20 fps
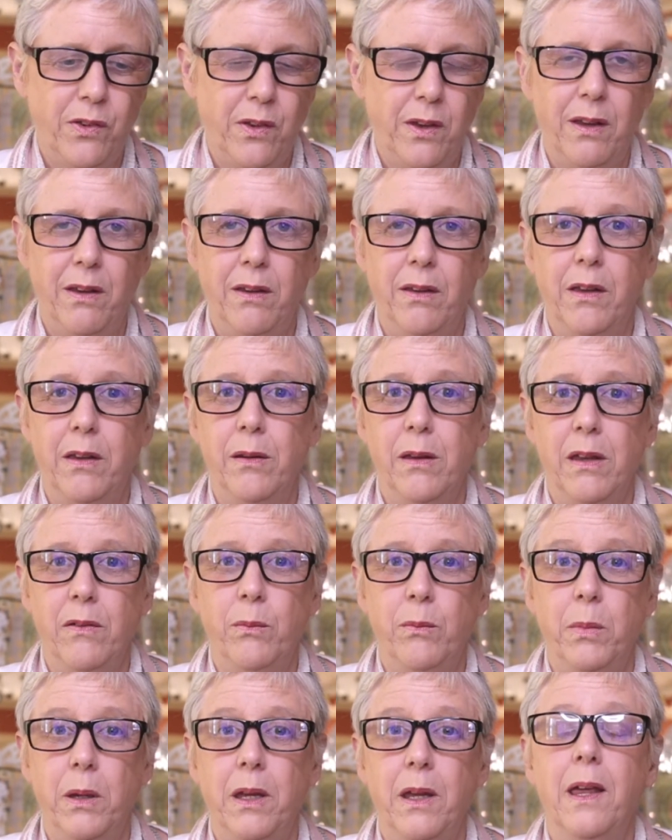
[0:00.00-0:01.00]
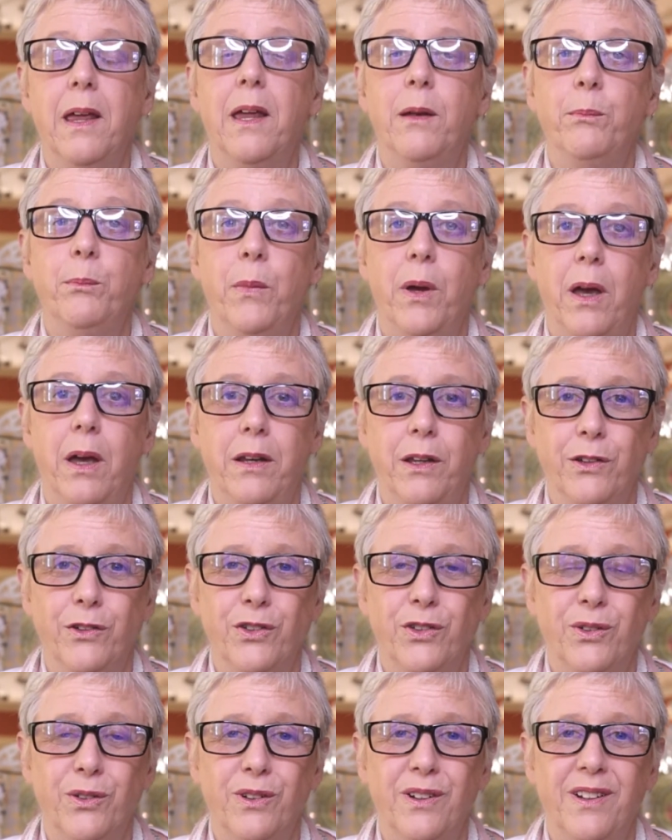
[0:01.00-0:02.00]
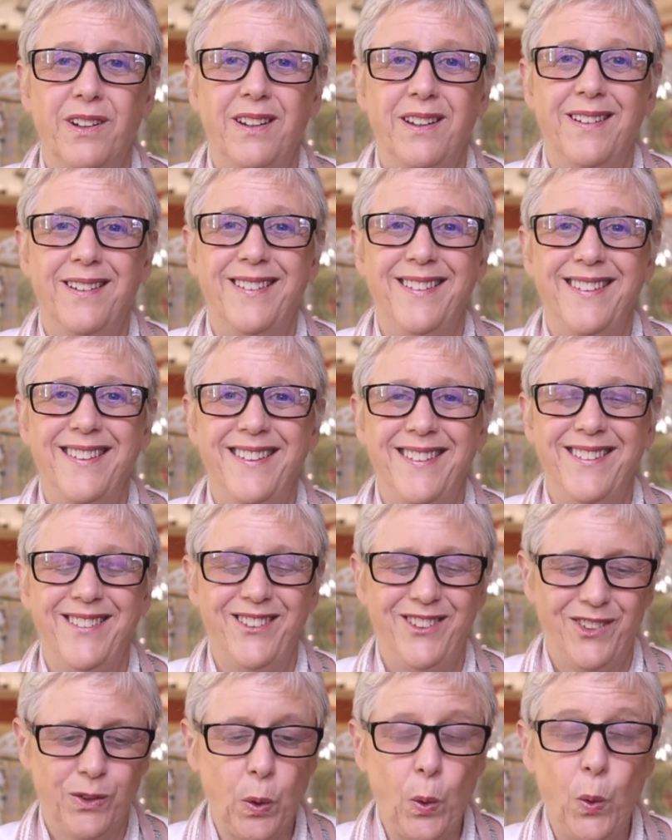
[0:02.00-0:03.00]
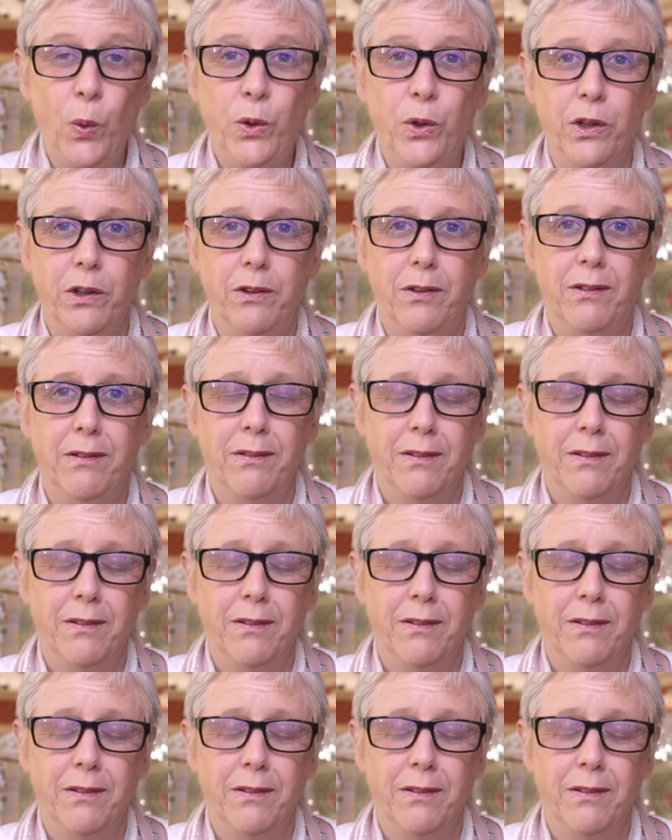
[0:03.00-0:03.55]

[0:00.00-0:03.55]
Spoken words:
They even being admonished, scolded.